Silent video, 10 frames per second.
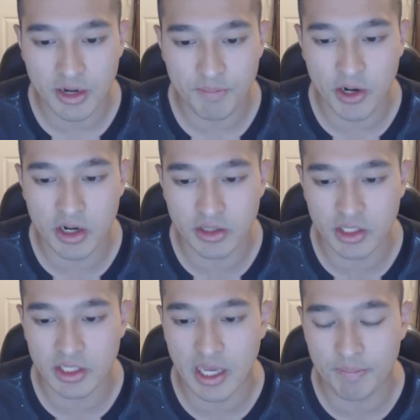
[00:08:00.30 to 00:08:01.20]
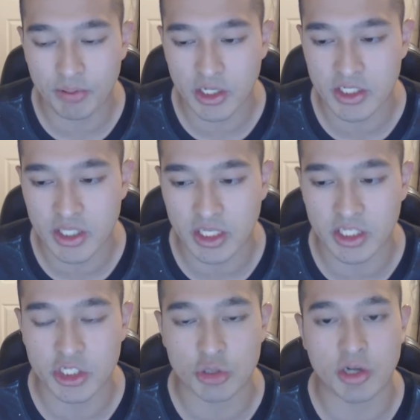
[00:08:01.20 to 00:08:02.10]
And apparently that place that
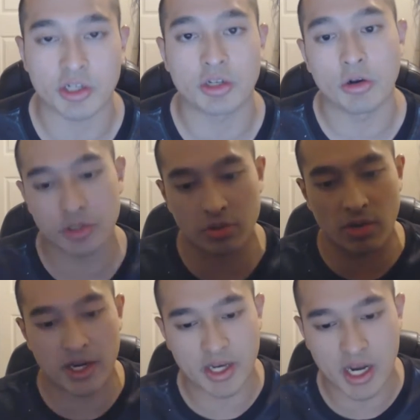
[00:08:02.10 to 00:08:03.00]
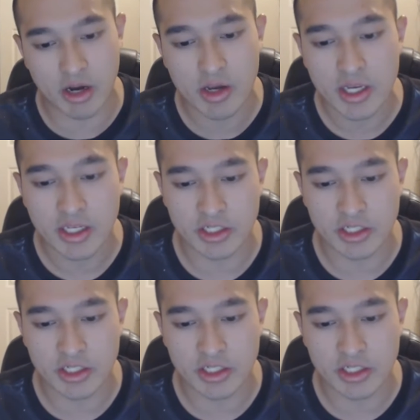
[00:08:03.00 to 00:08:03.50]
he's trying to go to right now